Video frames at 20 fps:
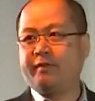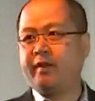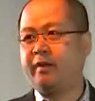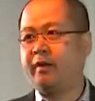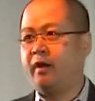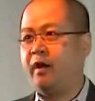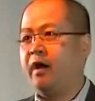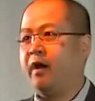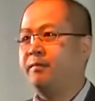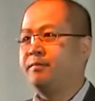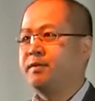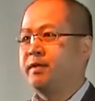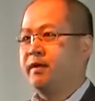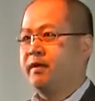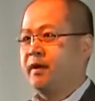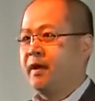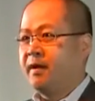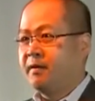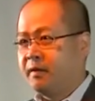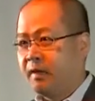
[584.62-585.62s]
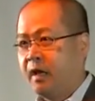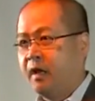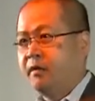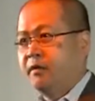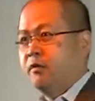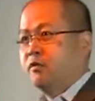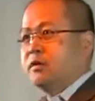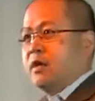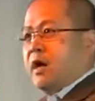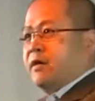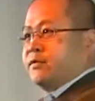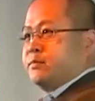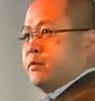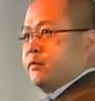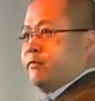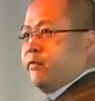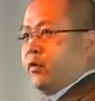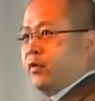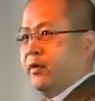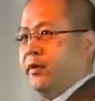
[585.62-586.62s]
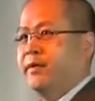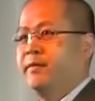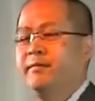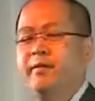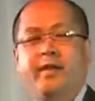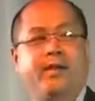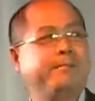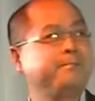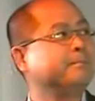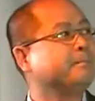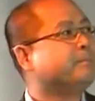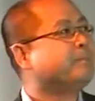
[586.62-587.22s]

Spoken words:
10 lives, and those lives move forward, right?